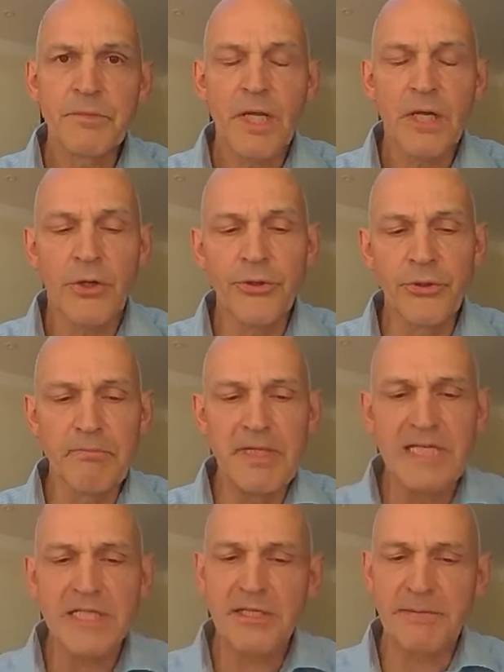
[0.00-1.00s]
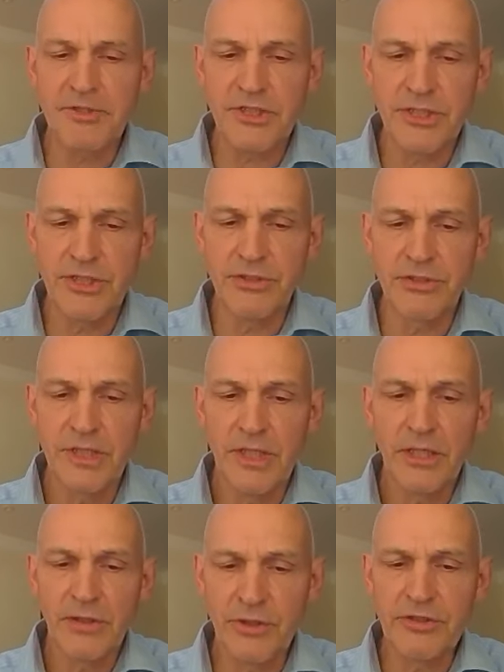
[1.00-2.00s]
Although the meat substitute
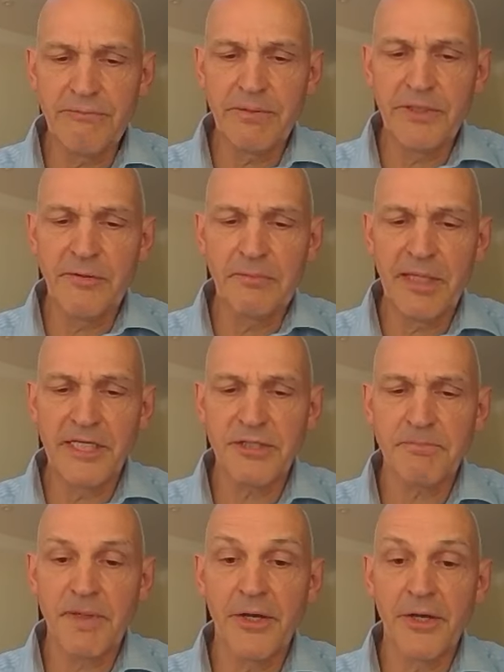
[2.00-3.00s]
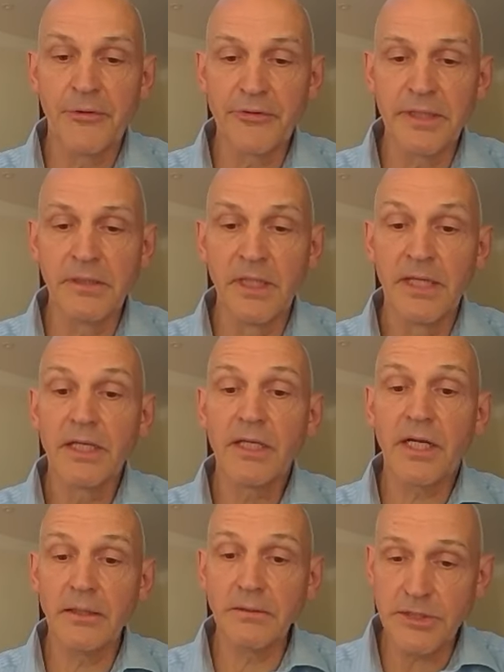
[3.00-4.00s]
could have been replaced by real
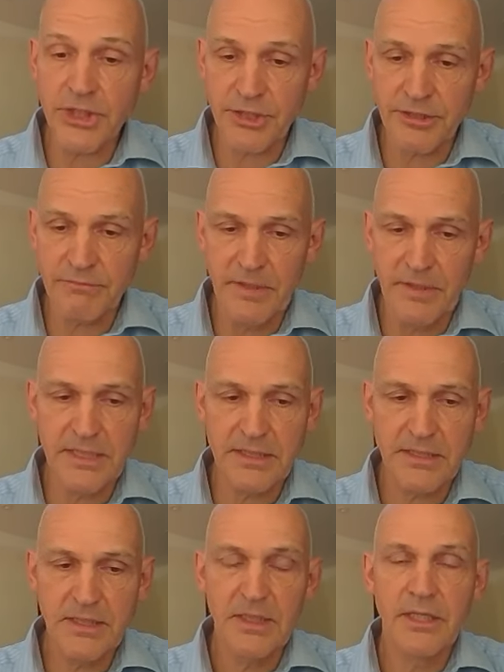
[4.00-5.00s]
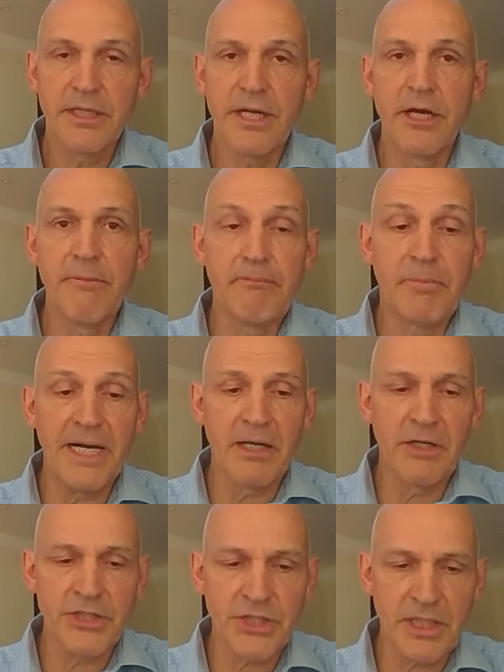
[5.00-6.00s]
cultured meat, now
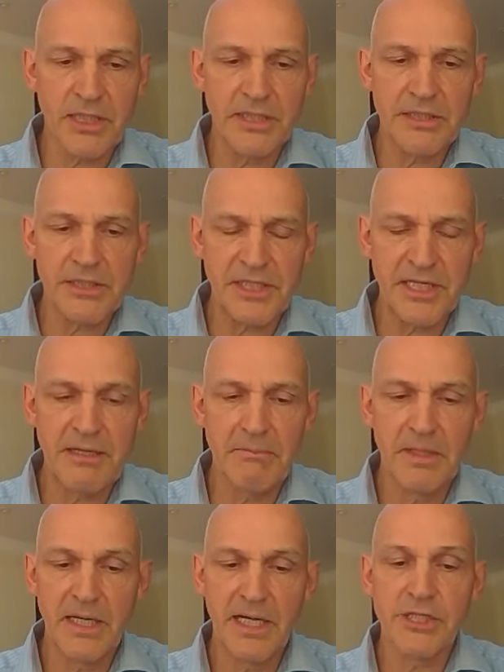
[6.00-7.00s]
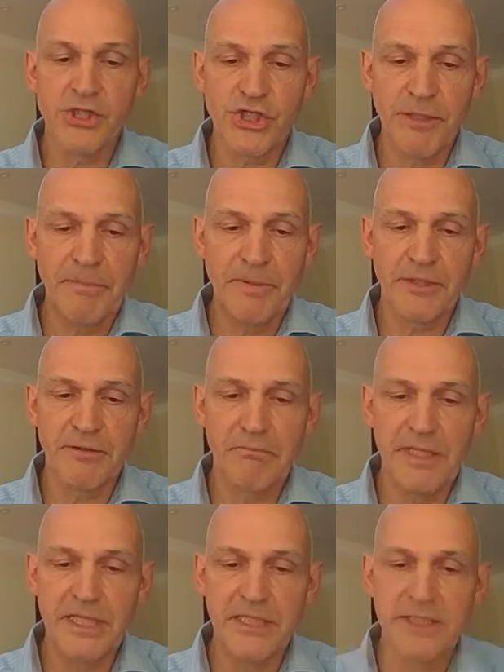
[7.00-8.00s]
biologically the same and cheaper than
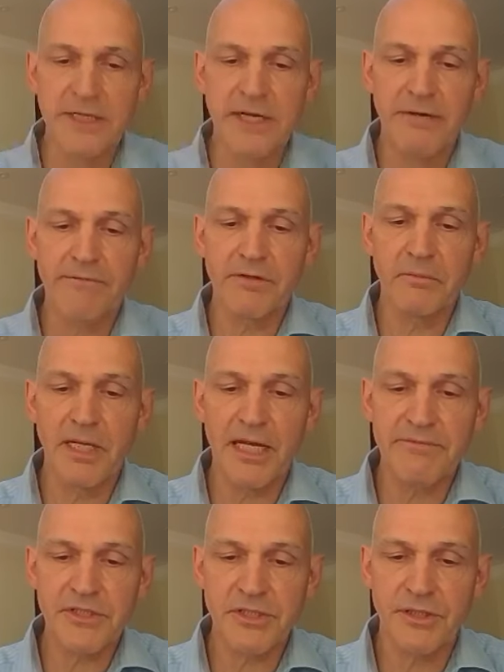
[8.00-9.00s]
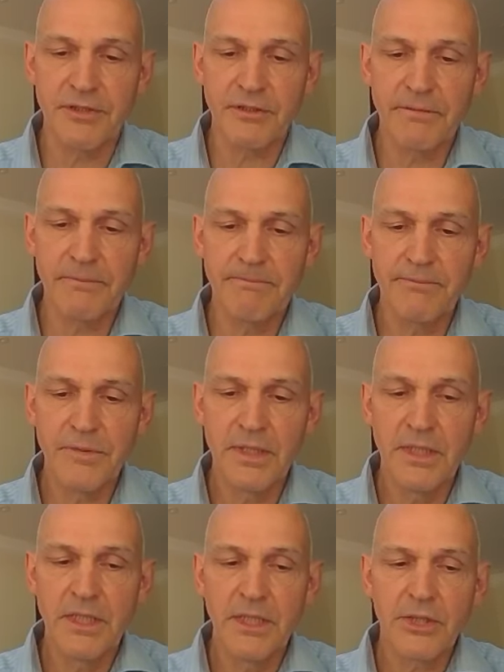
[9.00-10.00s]
meat derived from livestock,
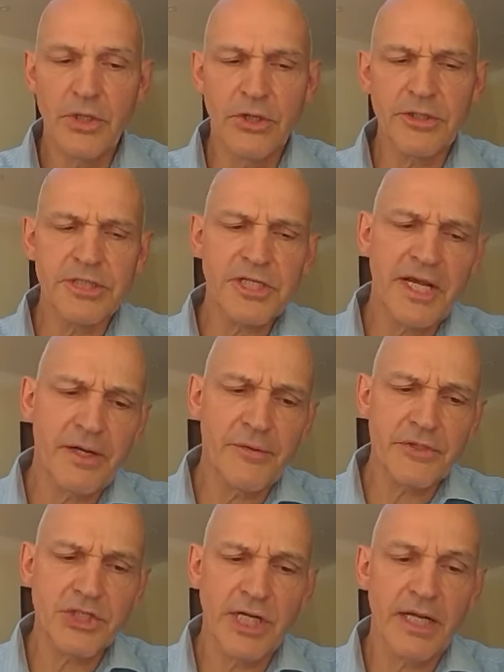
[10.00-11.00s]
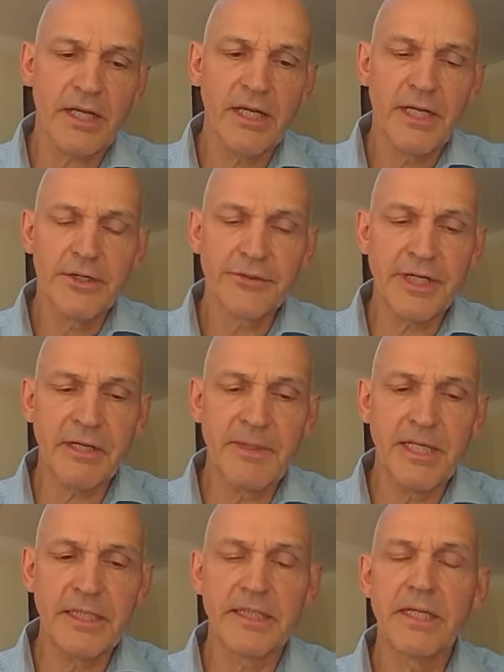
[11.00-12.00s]
Gordon's health check
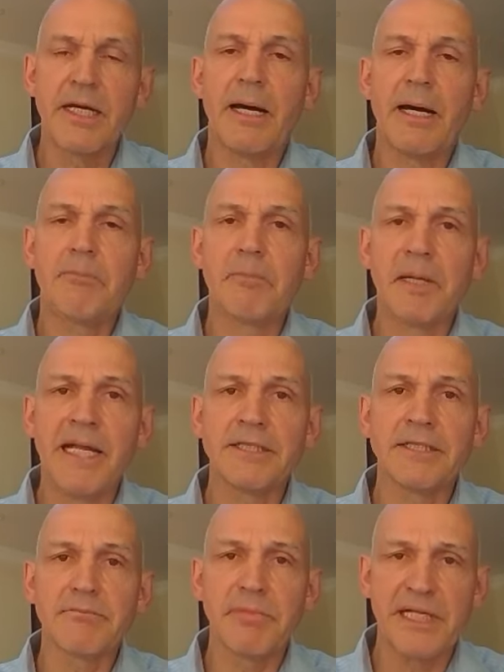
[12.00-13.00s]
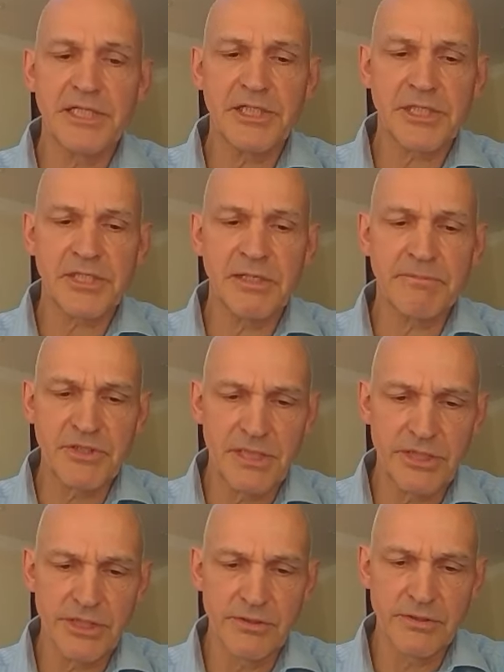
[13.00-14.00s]
recommended a plant-based
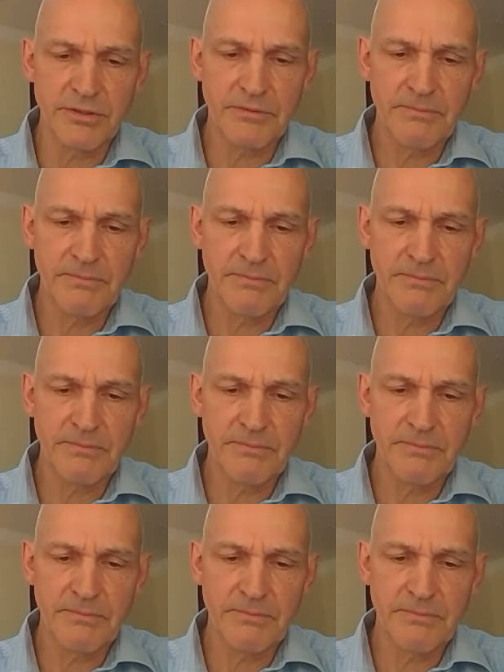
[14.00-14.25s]
substitute.